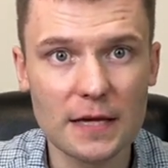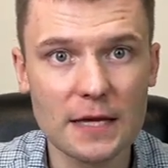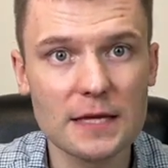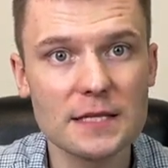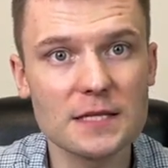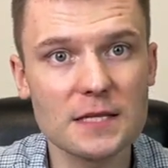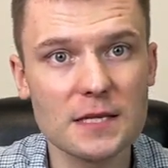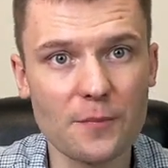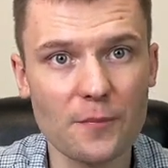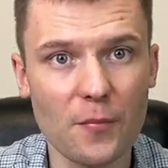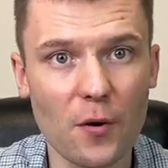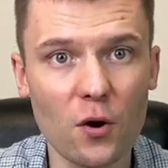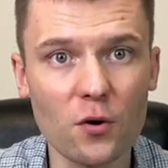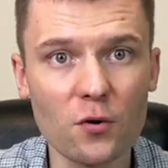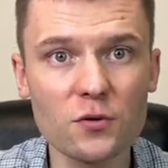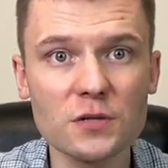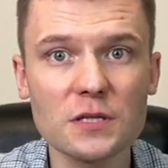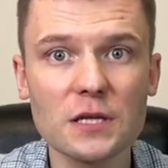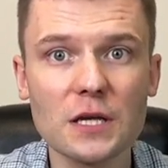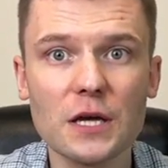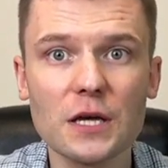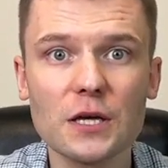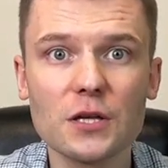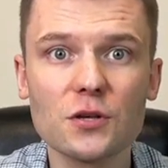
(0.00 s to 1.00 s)

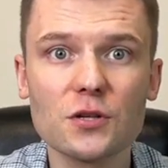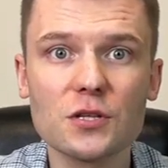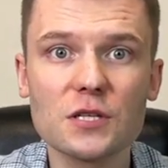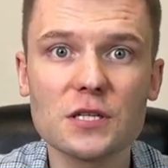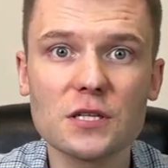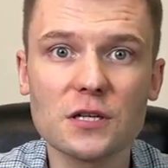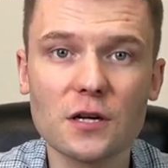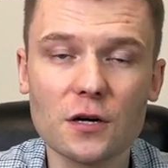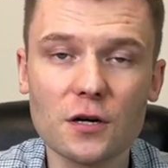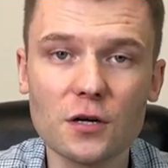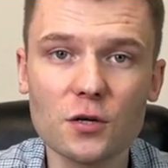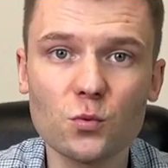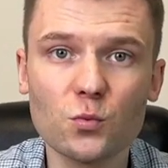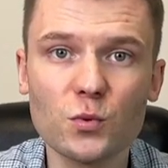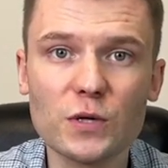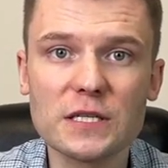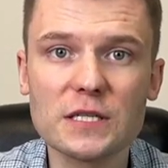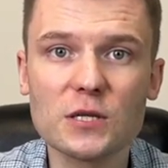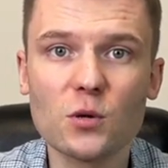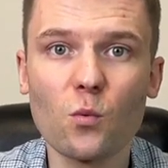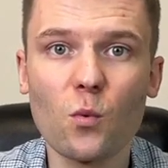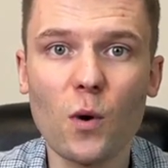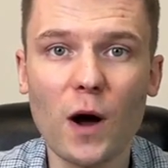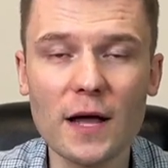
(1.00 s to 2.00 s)
Suppose you start with
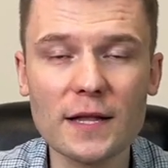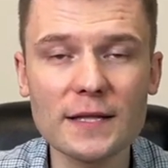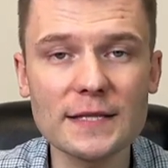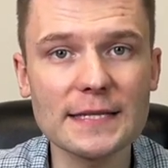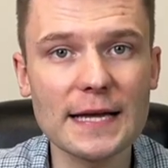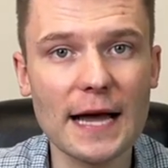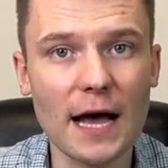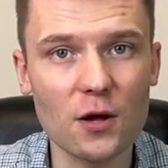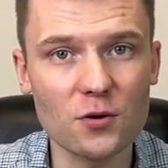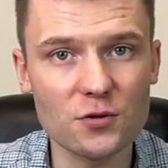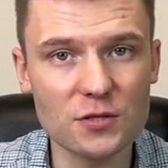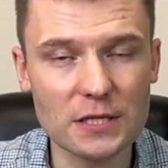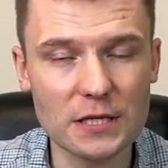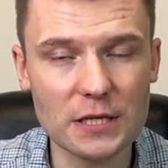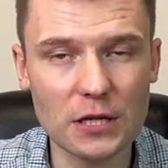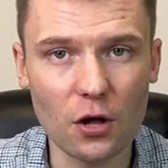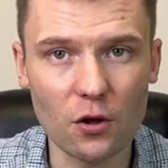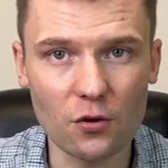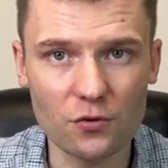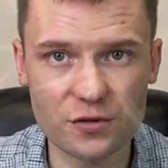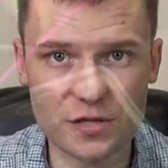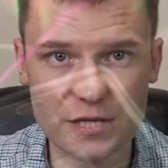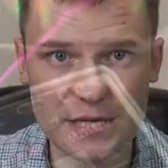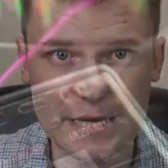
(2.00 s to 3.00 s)
a $1,000